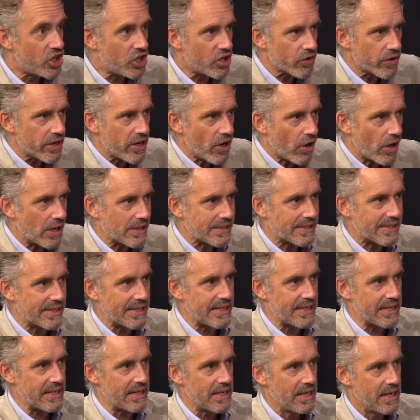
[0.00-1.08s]

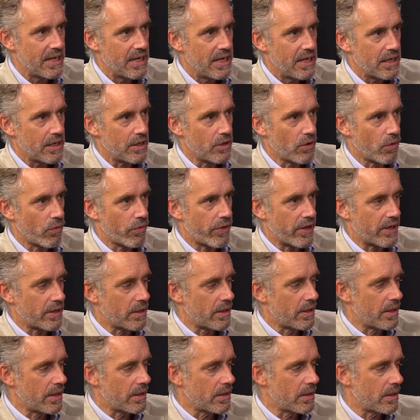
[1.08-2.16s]
curiosity you know,
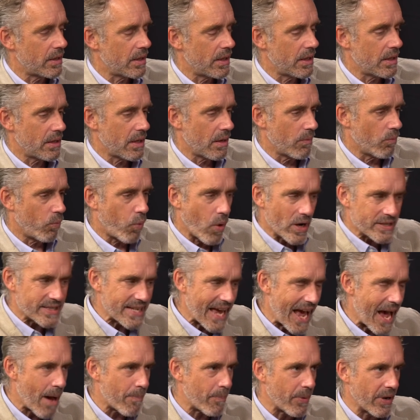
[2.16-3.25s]
that, that, that what's
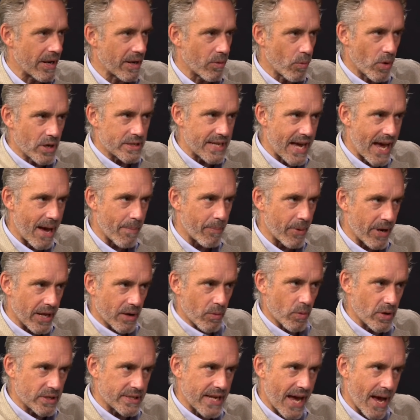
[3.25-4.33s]
happening, what's
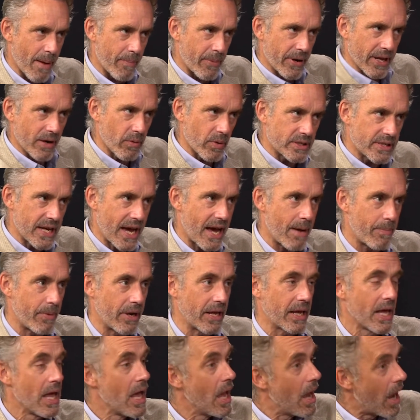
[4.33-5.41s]
happening, what's happening, what's
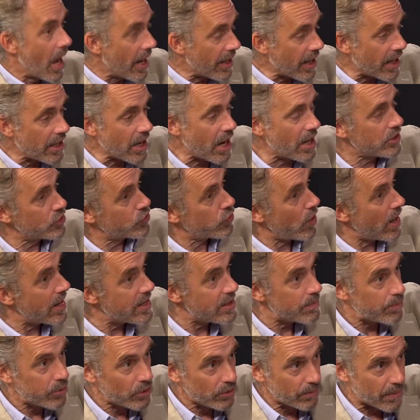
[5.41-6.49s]
happening. And I, I
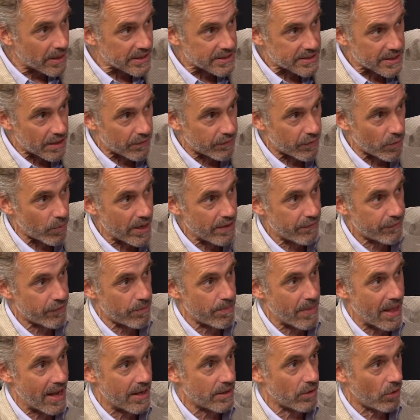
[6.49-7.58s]
tried to pull myself away
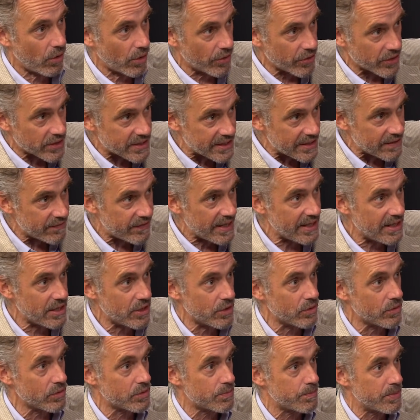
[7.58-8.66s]
from that on the TV
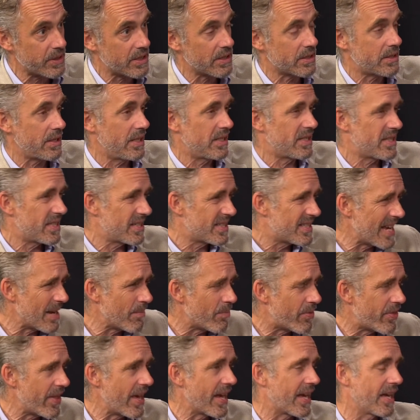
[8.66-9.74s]
news because it's the
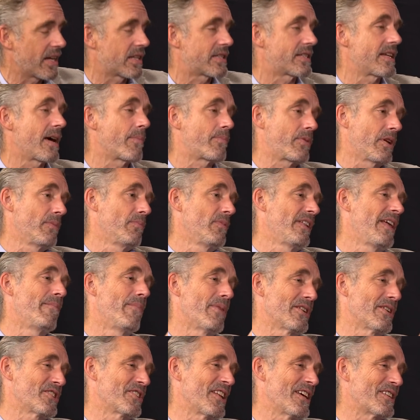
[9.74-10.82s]
same thing except in
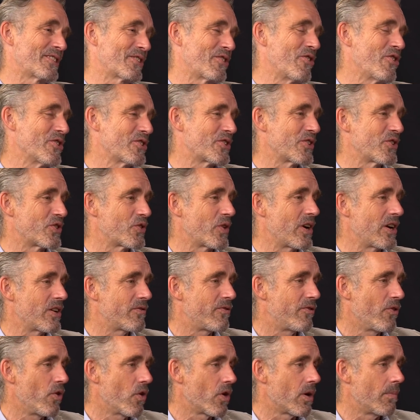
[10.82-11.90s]
much less
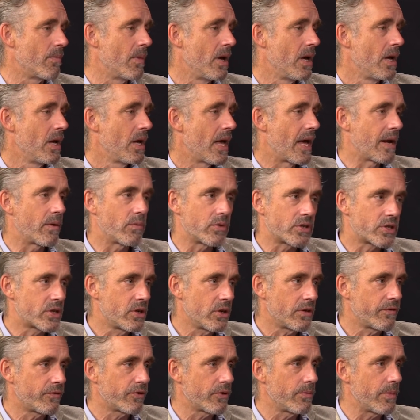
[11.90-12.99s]
concentrated form. And it was
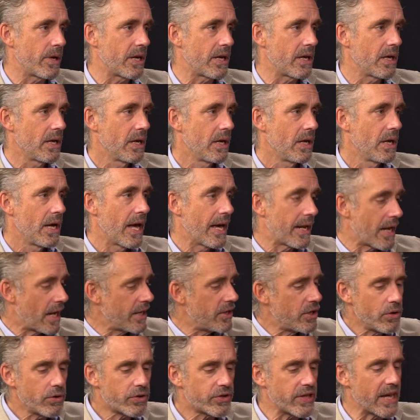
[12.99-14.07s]
good for me. And I
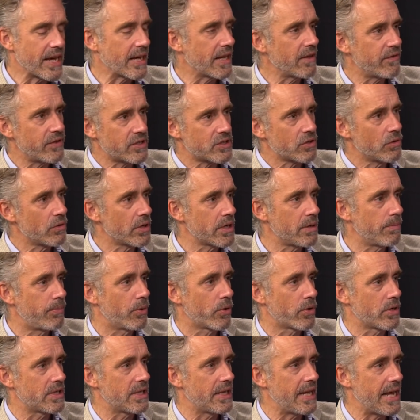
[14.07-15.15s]
do think if it's only
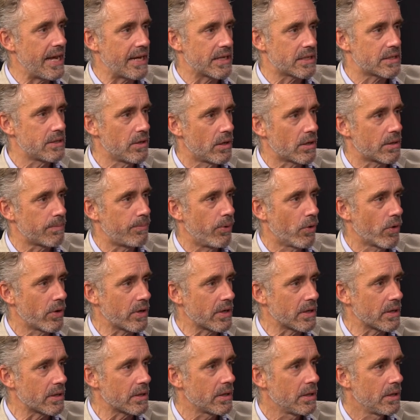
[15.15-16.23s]
important today, it's not
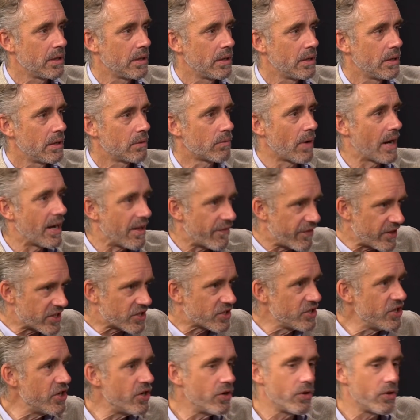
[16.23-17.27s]
important right? If it's